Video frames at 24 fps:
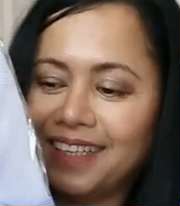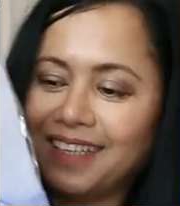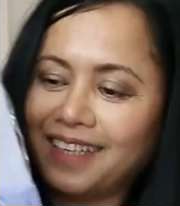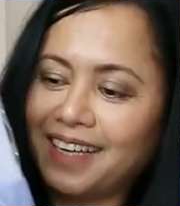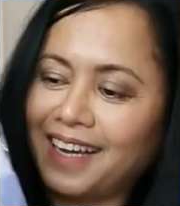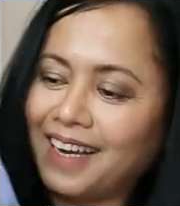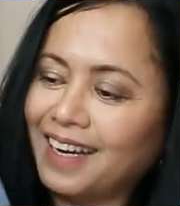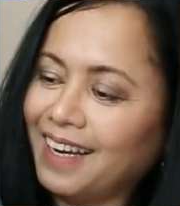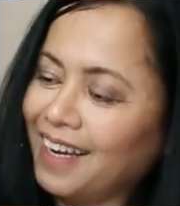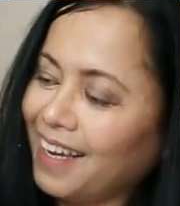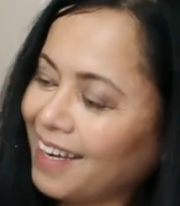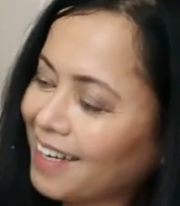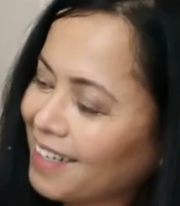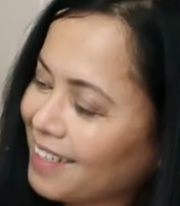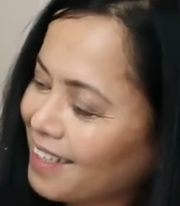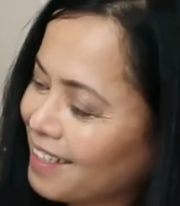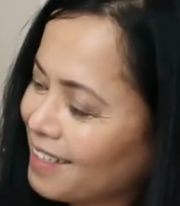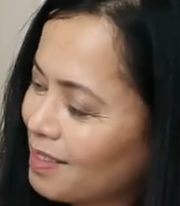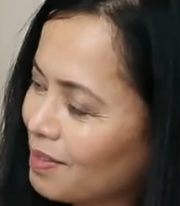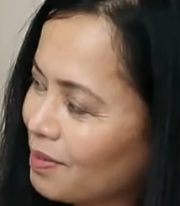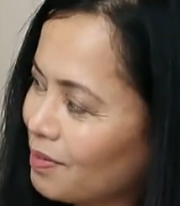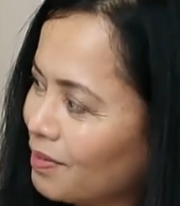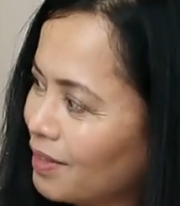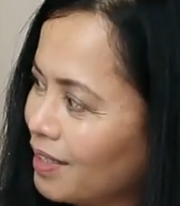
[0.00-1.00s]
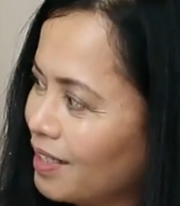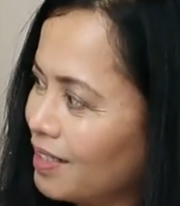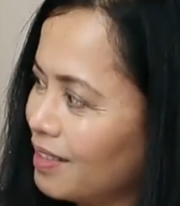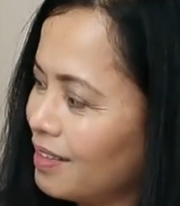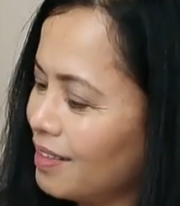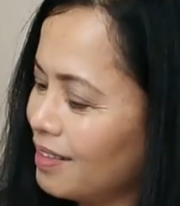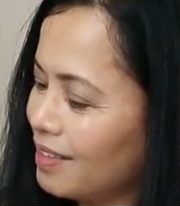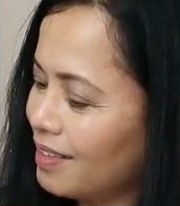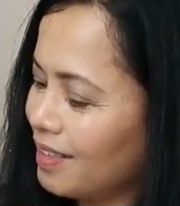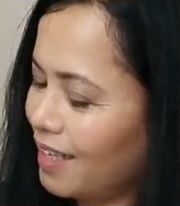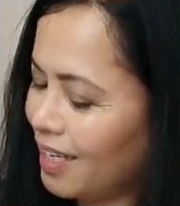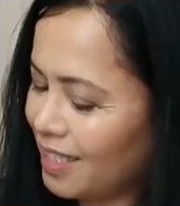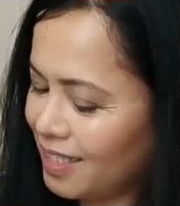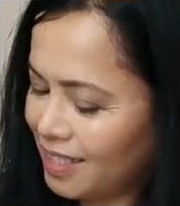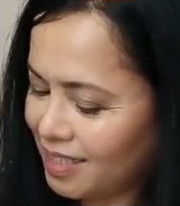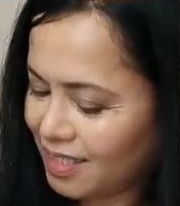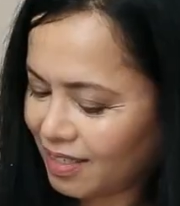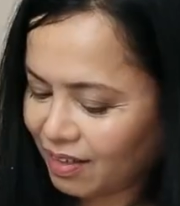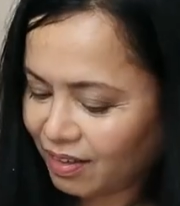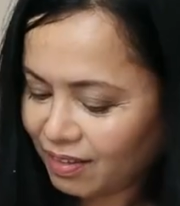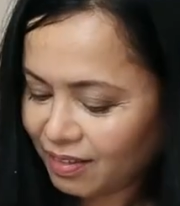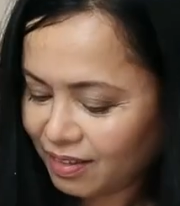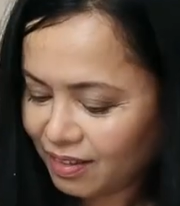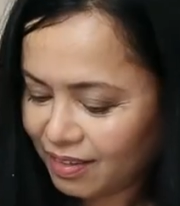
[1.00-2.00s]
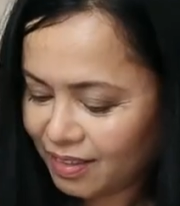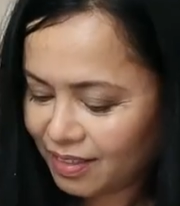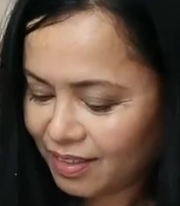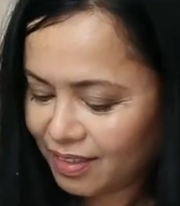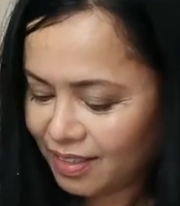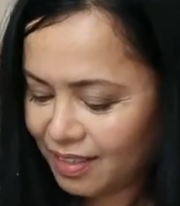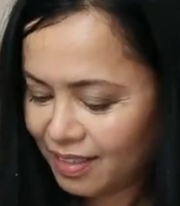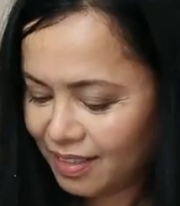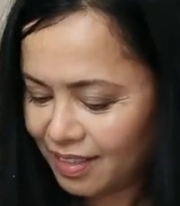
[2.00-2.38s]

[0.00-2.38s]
I like this one. Nice color.